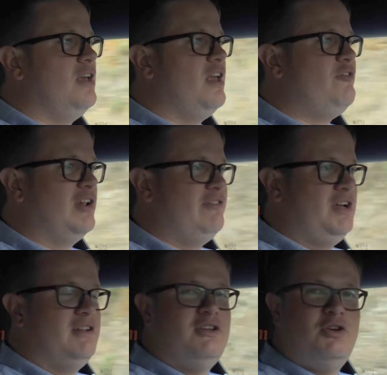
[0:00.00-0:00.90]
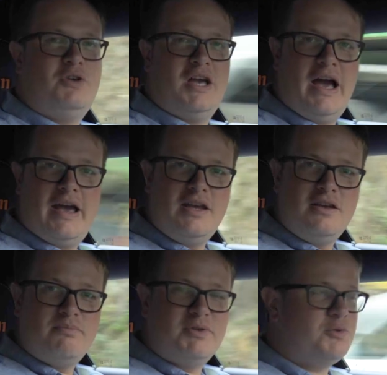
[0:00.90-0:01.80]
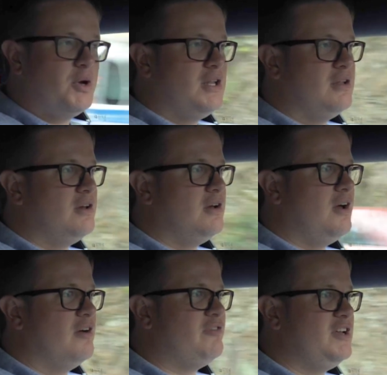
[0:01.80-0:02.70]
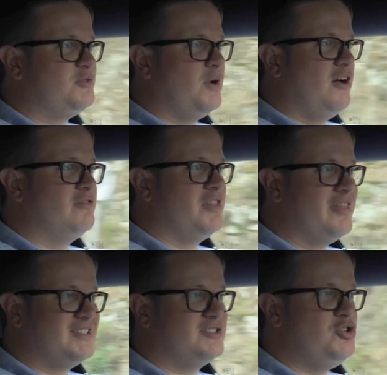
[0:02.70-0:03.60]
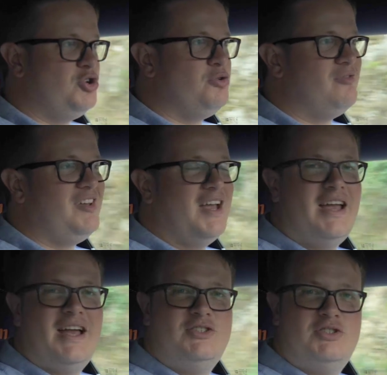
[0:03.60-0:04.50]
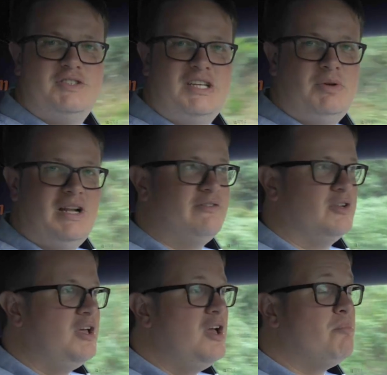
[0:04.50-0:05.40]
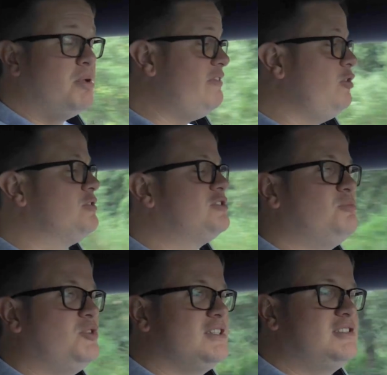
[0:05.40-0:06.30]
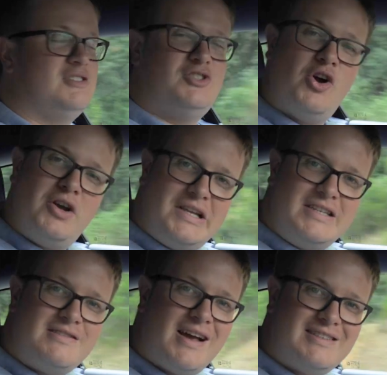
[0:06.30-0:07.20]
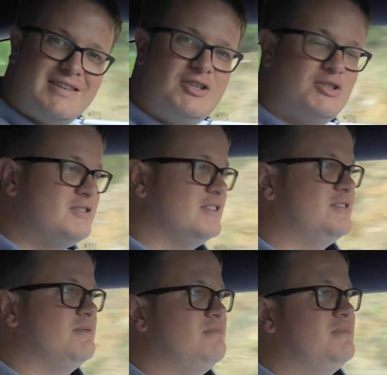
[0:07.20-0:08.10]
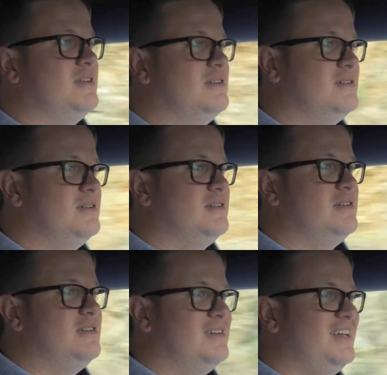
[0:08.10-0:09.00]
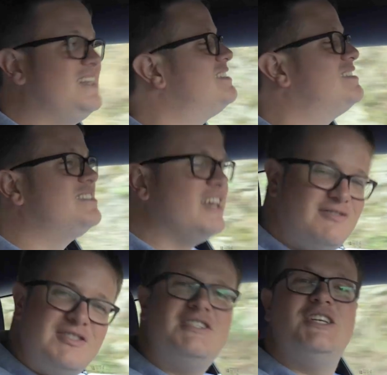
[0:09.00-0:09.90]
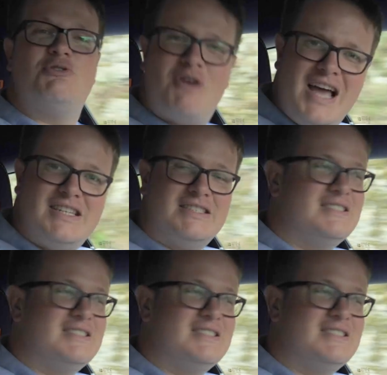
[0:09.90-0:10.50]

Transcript: if you're living in the UK between a V12 and this new V8 engine DB11. But if you're subject to the Chinese taxation system, it's 70 grand.